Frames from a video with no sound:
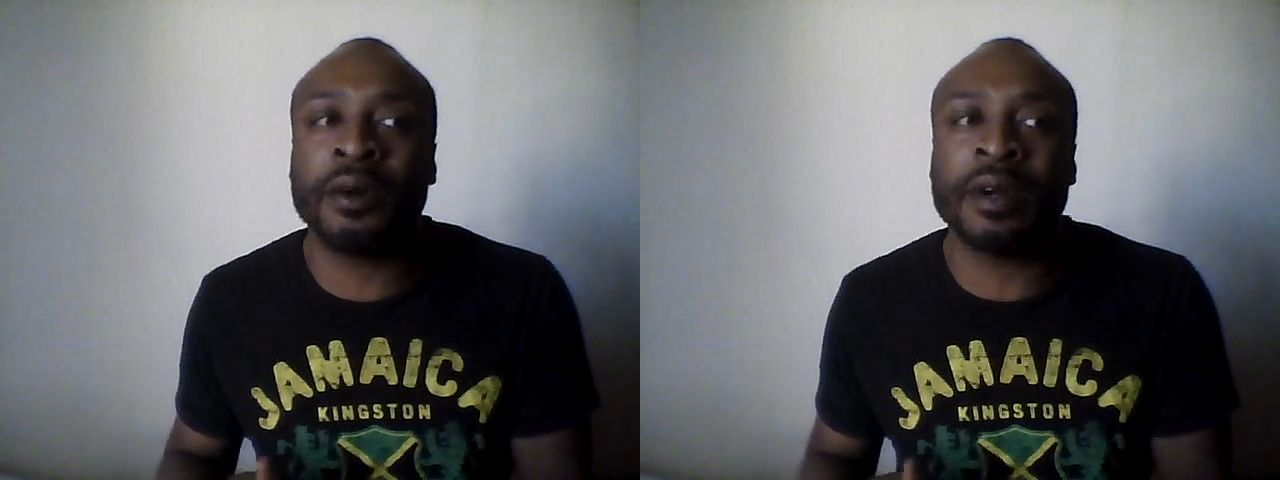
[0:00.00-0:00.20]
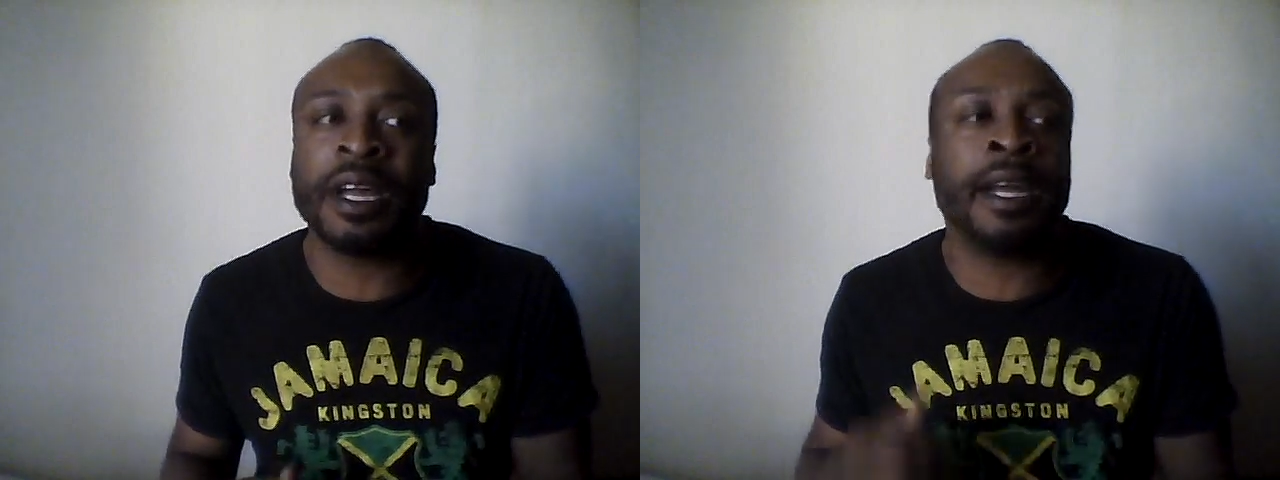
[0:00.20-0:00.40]

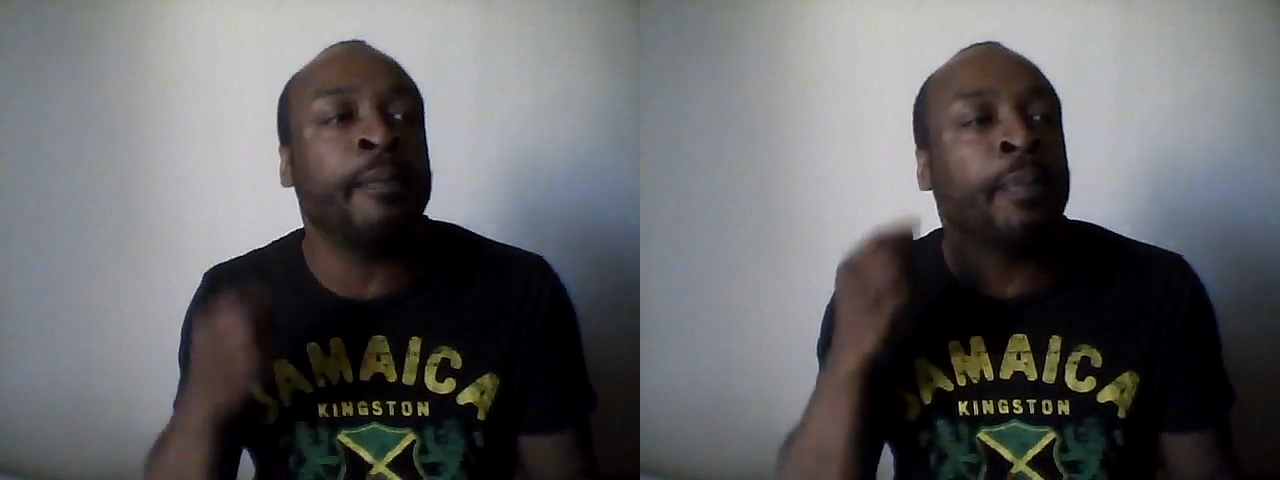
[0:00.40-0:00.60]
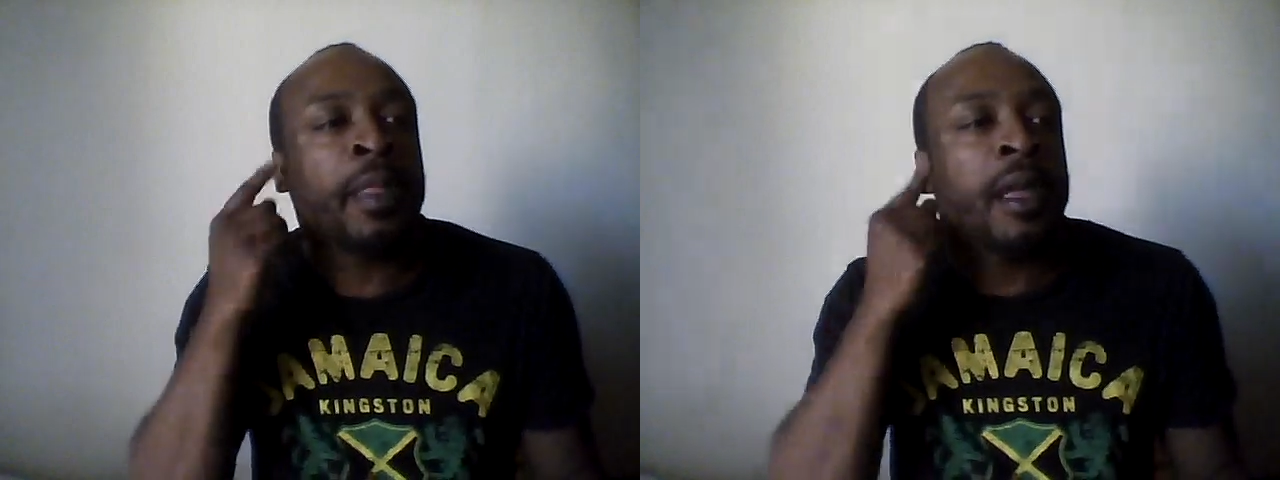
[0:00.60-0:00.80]
Okay,
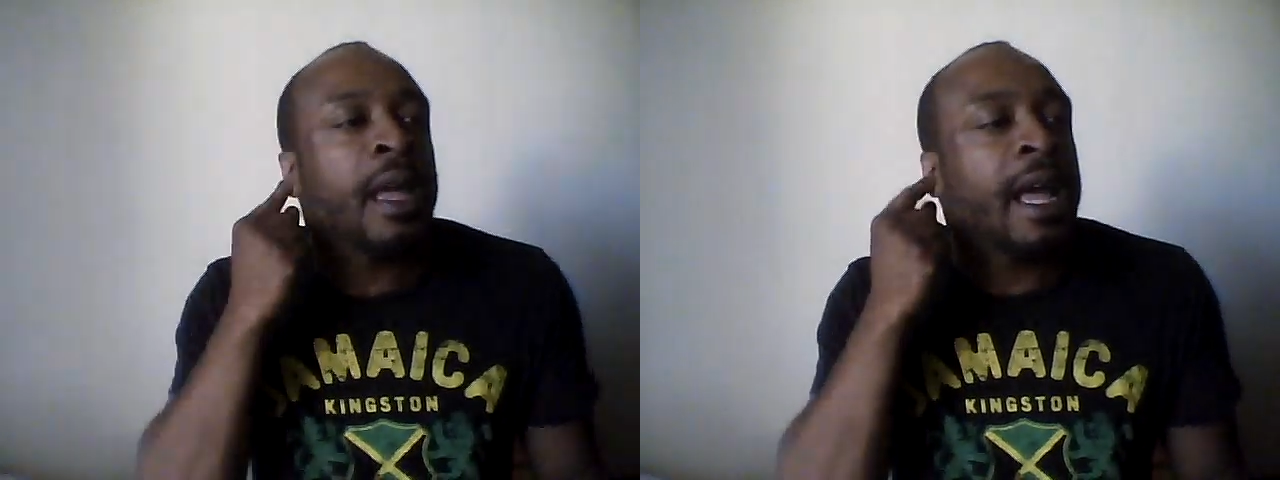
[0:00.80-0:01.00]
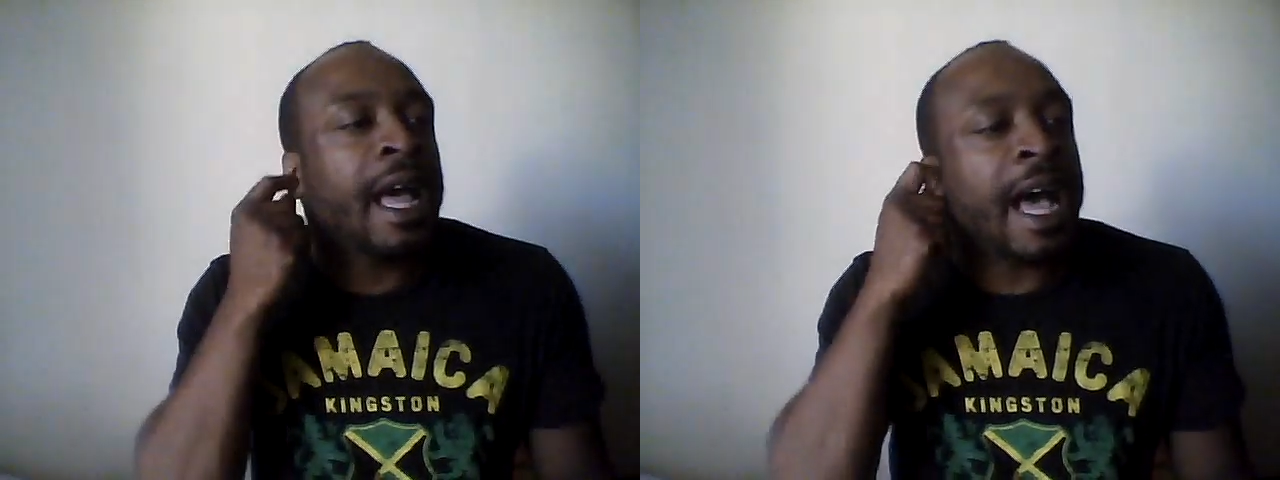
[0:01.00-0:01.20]

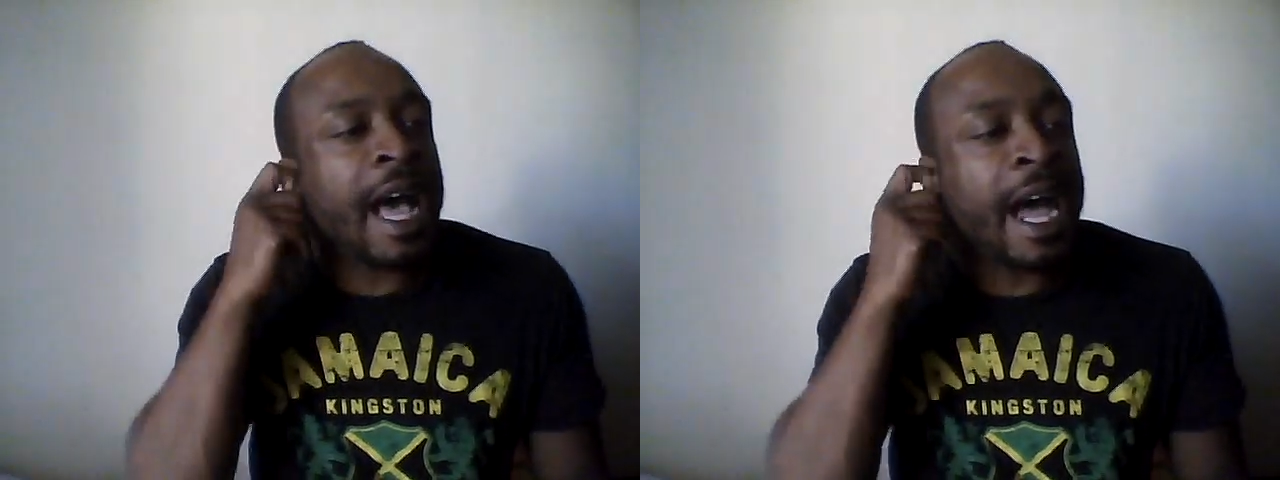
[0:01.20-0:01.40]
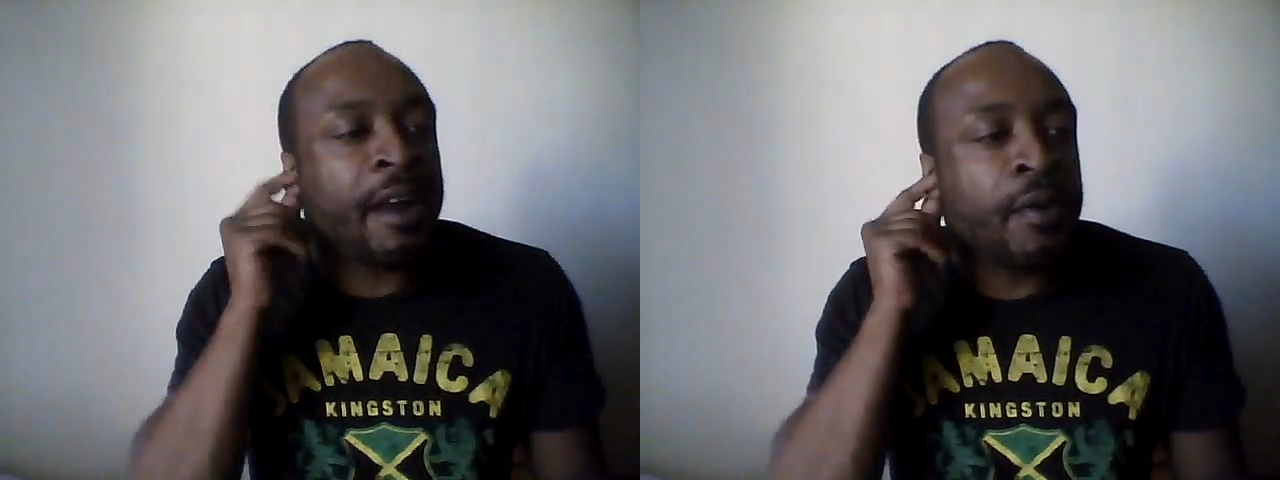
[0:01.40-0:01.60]

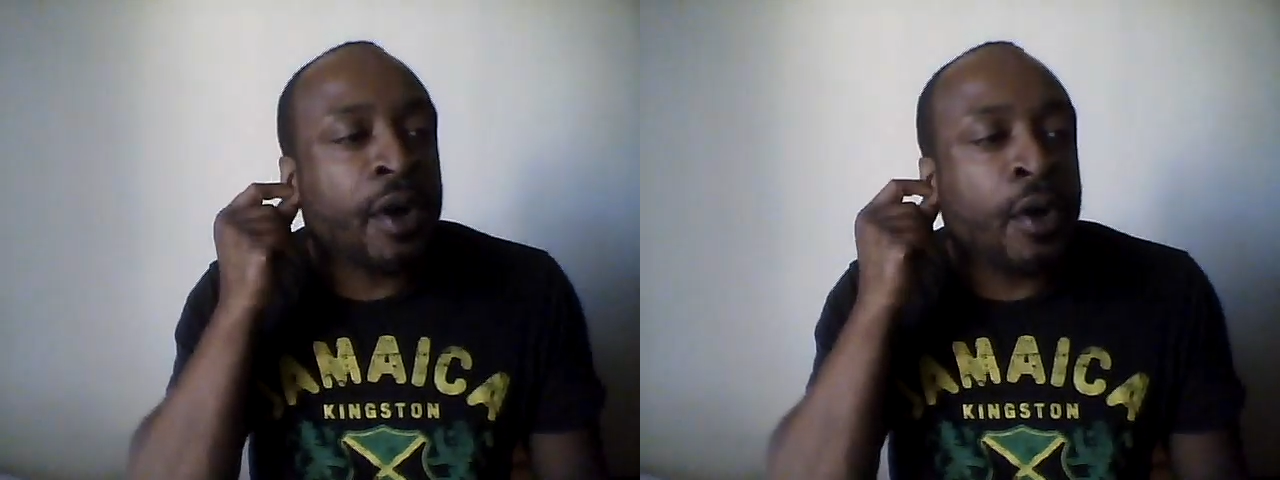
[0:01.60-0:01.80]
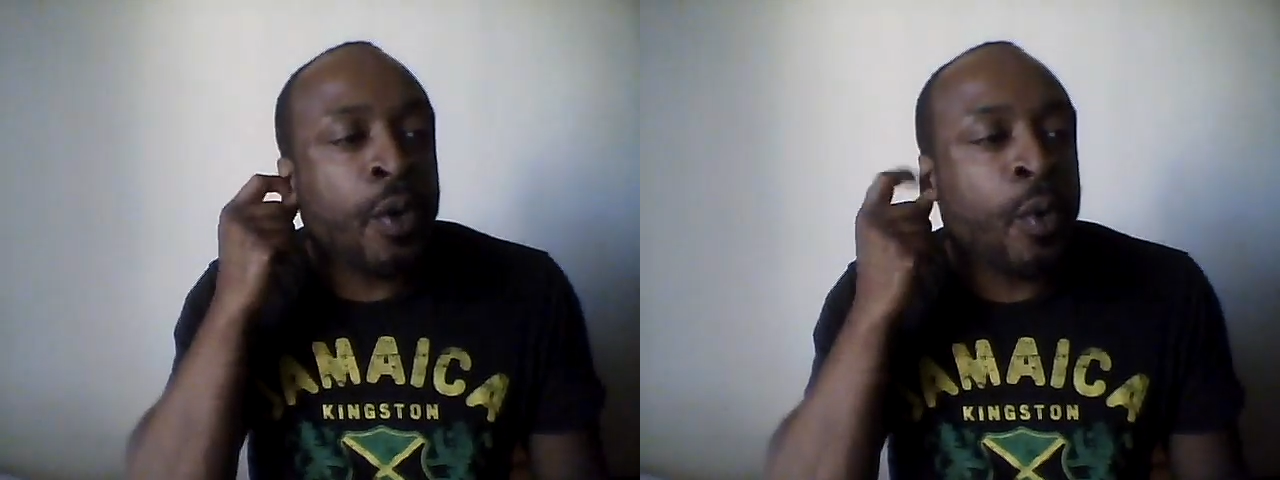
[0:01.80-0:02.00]
I don't
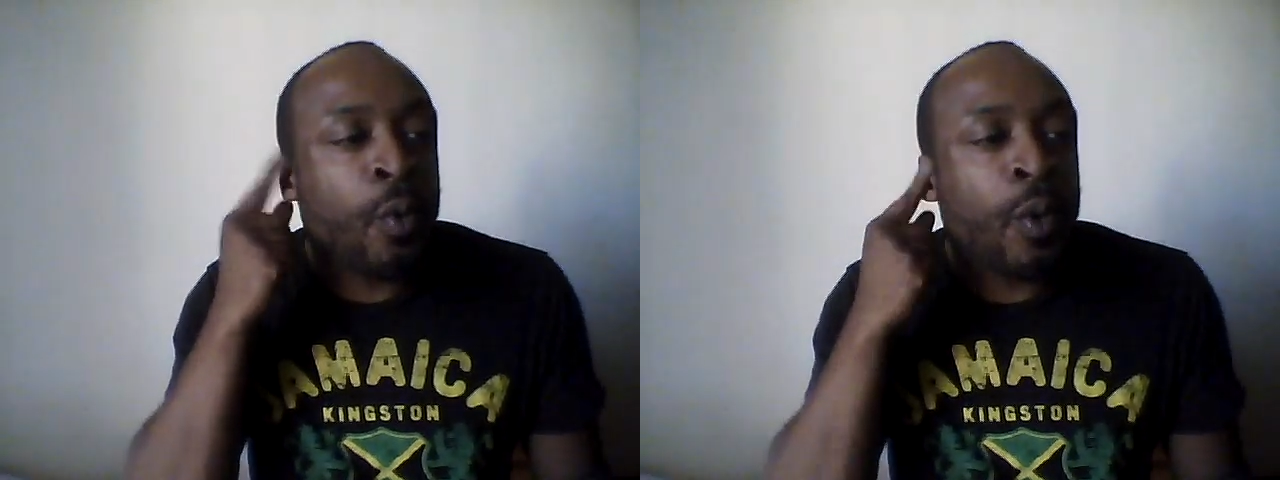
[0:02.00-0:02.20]
know